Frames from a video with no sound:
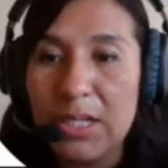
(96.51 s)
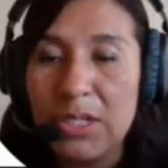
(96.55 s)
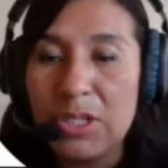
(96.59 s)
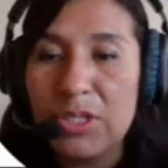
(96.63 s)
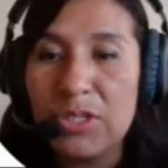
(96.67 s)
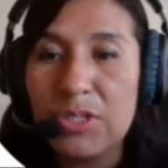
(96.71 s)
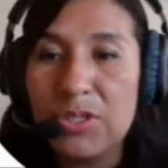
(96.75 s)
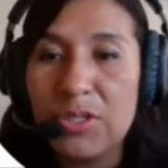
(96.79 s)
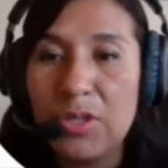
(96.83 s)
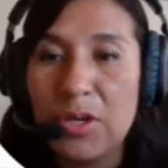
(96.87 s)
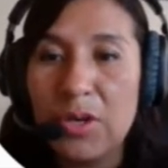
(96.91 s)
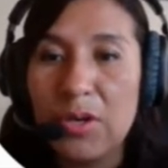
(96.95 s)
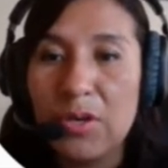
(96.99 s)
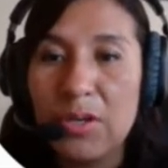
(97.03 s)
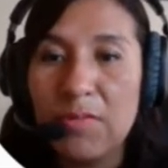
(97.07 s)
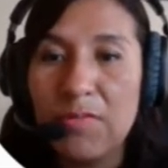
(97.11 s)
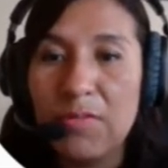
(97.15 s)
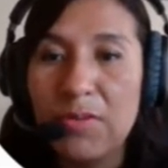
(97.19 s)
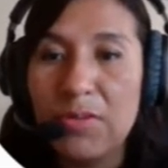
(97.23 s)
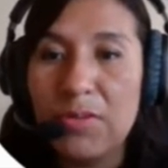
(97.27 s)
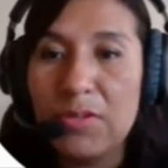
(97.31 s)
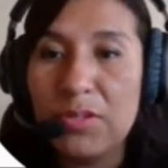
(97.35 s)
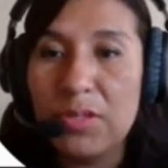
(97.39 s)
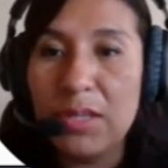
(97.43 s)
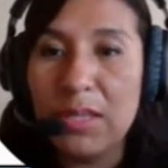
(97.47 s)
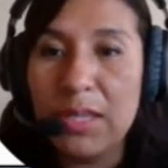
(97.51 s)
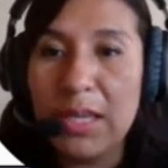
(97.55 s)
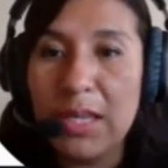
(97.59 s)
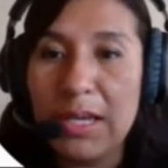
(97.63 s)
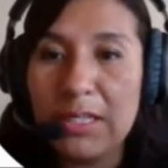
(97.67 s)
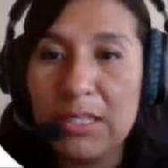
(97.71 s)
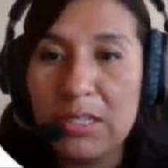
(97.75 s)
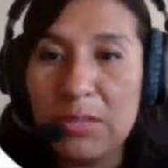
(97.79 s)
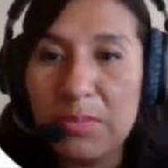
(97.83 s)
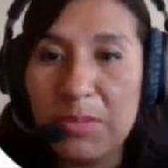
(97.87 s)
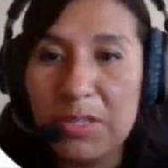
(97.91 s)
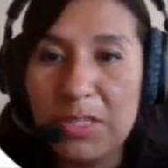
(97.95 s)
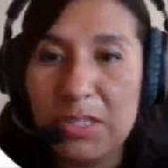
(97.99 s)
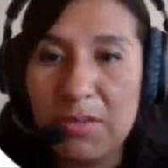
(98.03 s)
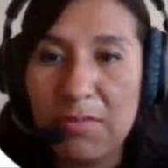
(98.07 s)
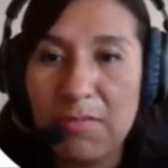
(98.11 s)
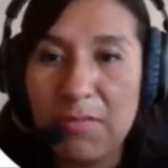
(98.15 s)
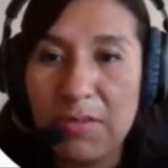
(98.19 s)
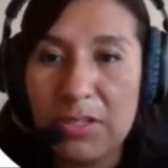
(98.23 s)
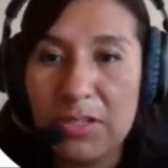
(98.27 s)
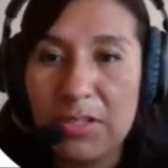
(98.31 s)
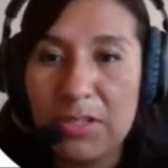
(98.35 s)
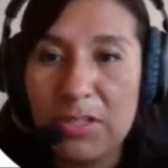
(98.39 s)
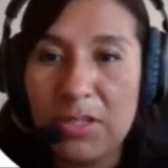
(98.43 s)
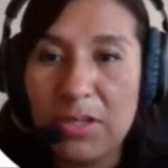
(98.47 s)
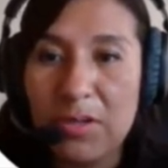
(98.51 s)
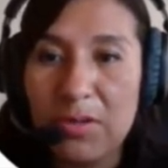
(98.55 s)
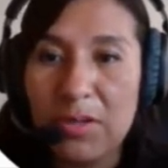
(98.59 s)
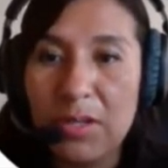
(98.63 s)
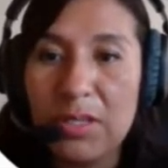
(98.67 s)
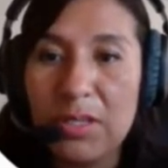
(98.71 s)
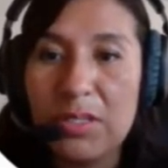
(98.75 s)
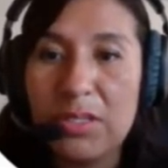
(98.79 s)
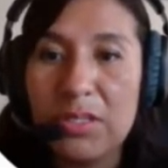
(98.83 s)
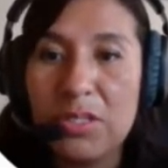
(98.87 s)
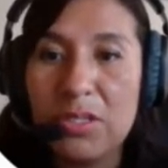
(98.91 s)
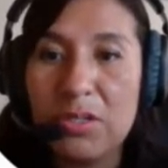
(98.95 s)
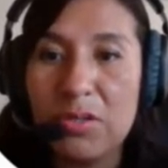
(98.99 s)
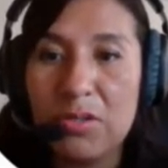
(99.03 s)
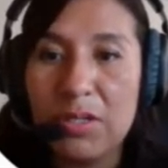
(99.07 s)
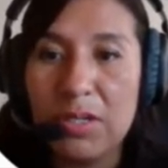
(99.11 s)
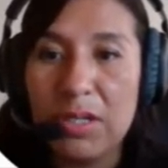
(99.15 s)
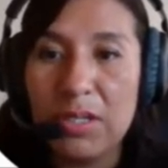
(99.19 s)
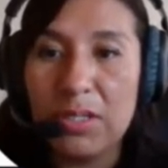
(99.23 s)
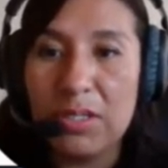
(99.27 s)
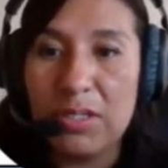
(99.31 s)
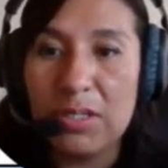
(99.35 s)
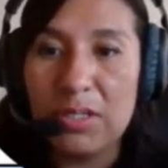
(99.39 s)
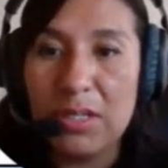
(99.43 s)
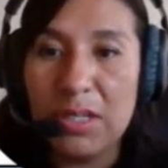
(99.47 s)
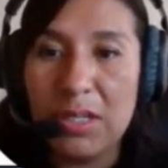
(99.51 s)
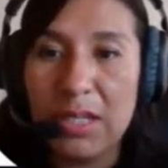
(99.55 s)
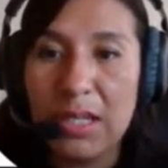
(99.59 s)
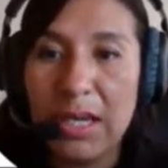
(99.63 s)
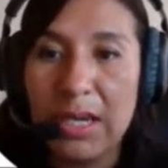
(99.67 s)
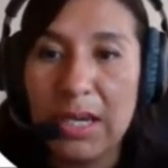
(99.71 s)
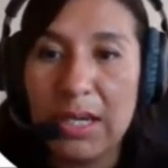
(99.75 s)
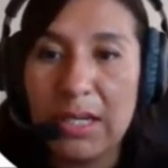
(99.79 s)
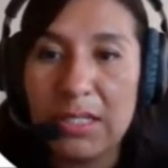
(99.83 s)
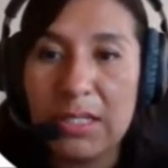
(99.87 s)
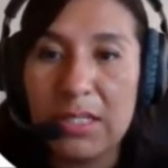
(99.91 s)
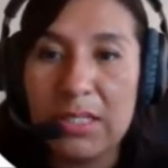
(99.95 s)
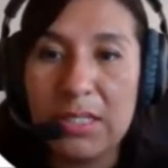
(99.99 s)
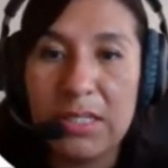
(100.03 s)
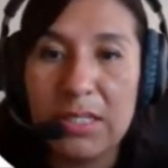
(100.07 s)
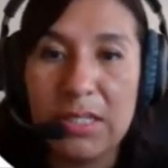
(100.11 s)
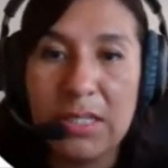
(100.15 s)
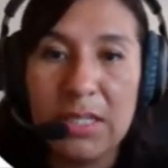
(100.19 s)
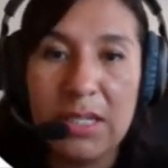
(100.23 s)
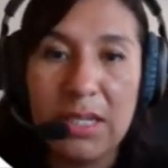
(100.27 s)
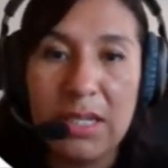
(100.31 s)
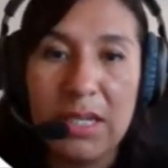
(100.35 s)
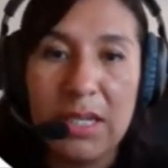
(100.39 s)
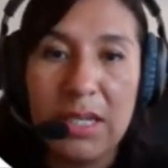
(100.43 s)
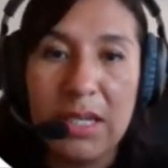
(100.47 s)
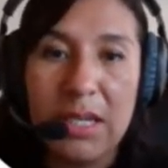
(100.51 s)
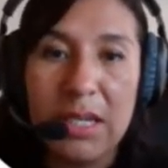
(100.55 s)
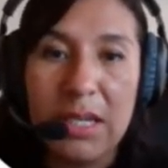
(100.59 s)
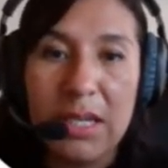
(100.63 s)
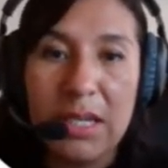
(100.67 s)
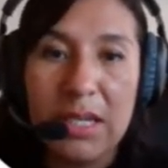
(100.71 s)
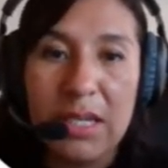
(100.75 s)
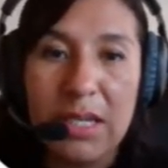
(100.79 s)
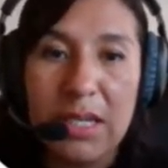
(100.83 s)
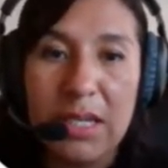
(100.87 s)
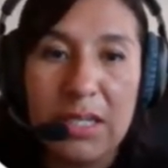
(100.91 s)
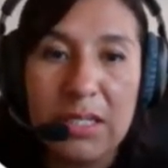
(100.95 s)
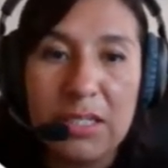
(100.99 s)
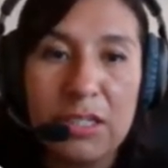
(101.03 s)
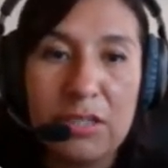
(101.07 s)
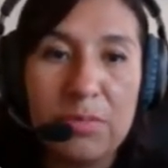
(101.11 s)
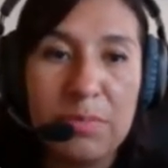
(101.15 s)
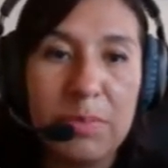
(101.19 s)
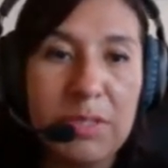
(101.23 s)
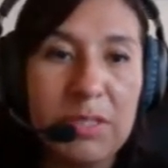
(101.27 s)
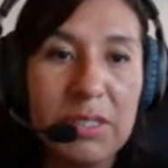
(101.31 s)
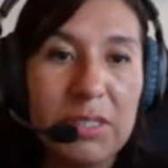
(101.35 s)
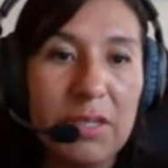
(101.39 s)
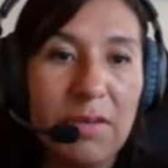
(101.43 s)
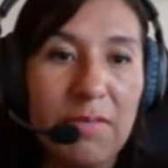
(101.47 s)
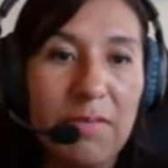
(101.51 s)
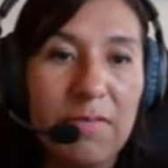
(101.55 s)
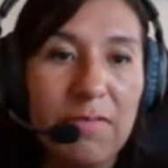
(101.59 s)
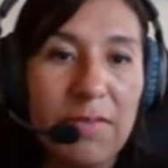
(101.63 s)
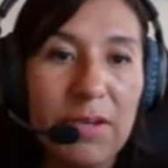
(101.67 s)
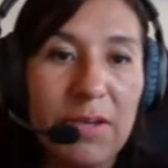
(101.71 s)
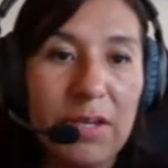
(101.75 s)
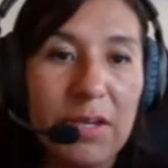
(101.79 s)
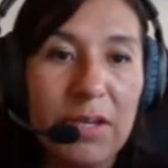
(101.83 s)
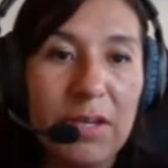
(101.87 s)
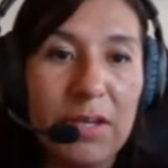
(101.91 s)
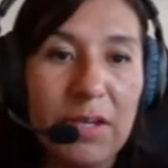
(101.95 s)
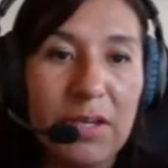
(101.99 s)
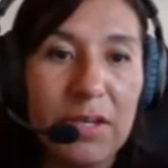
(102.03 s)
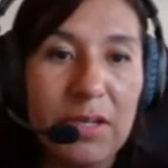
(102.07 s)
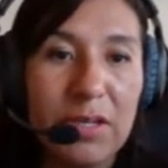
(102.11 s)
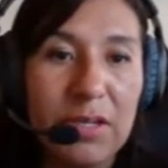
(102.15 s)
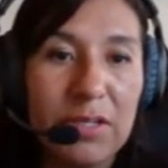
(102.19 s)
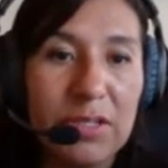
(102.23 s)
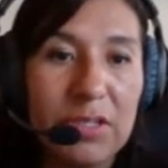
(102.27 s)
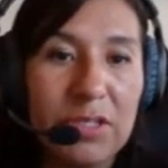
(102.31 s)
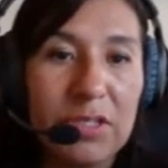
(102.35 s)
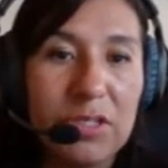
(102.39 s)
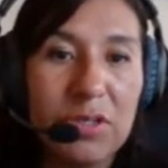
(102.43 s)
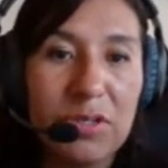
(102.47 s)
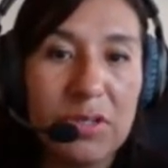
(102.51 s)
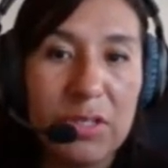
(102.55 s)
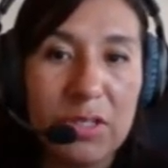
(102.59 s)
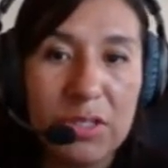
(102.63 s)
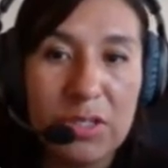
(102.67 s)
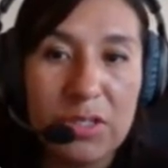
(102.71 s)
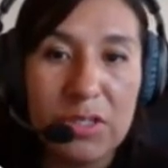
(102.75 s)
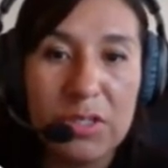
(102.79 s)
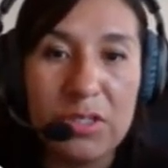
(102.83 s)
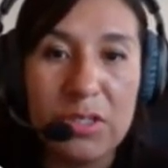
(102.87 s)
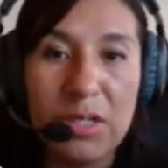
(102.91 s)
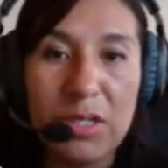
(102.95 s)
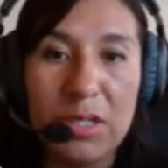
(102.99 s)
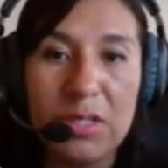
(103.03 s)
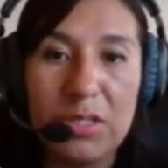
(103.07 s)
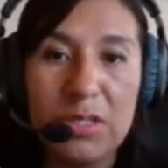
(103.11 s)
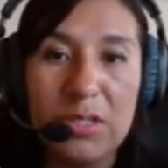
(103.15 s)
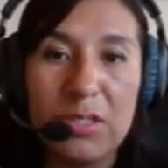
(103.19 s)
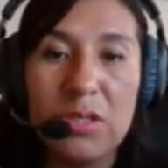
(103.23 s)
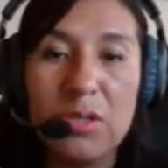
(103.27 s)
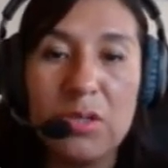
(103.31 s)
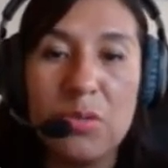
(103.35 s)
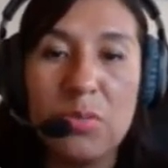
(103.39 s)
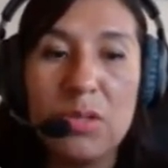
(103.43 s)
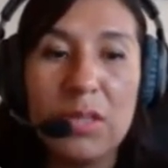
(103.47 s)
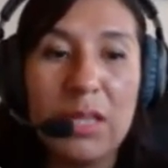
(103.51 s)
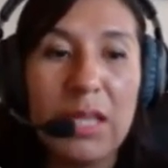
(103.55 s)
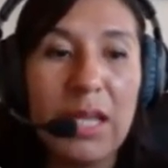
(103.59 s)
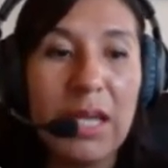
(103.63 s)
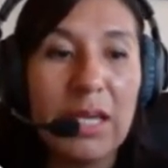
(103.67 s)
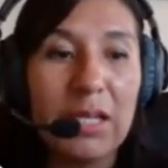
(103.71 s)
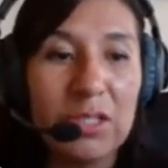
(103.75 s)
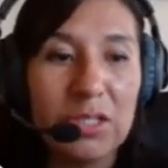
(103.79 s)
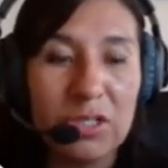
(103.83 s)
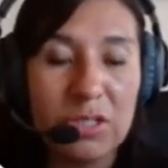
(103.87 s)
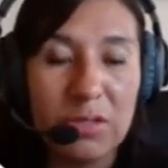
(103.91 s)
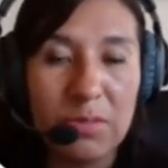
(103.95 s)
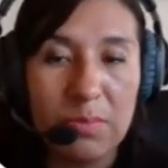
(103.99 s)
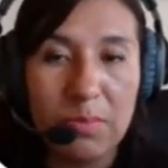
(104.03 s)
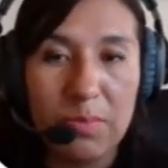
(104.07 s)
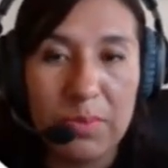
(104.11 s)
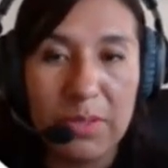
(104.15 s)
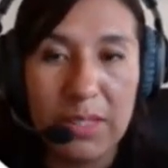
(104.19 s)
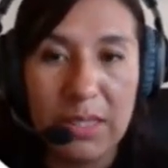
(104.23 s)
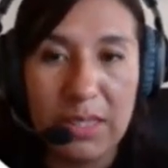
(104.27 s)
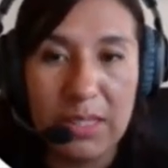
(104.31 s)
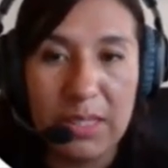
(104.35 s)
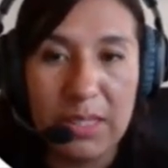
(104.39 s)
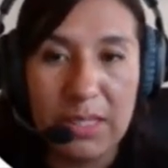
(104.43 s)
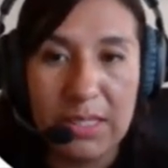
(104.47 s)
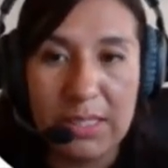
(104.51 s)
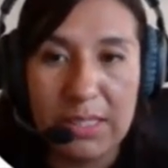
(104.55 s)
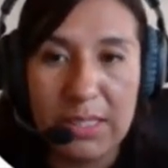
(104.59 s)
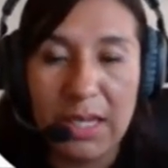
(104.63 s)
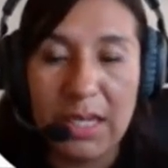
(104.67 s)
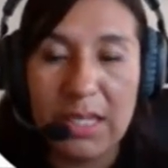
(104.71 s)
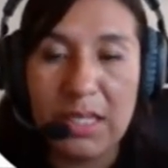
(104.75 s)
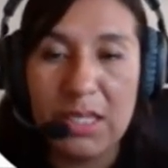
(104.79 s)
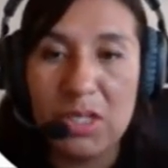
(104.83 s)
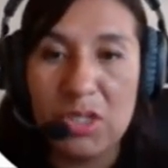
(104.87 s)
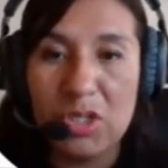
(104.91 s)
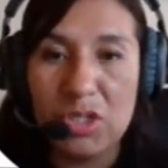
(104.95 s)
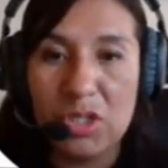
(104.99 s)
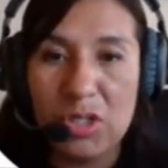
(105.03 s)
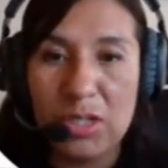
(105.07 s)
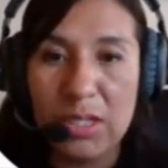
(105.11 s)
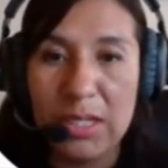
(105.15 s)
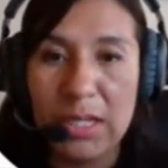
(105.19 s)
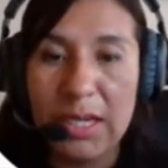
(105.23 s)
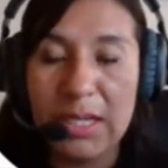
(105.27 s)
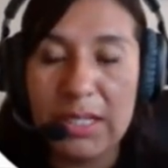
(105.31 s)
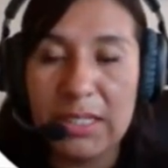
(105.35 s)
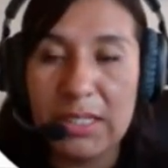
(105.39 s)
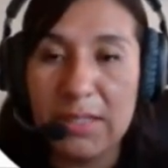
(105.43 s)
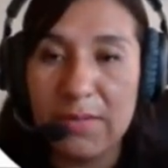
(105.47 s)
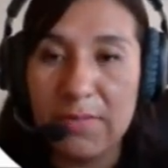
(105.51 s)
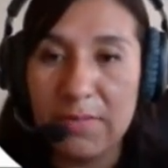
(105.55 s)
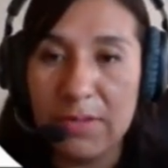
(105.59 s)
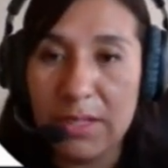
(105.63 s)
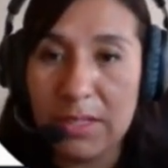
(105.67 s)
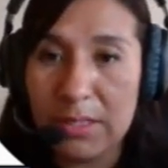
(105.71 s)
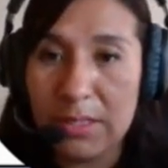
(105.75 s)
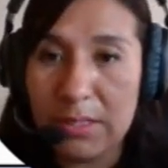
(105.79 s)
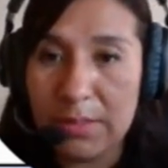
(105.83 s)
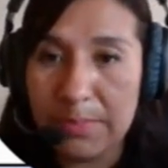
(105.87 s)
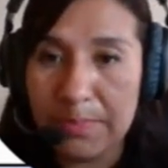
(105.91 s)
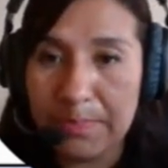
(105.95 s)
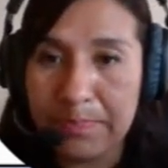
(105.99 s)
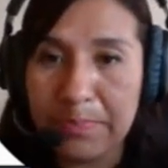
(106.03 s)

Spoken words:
So if you select specific students, you can select specific students that you would like to complete these additional activities.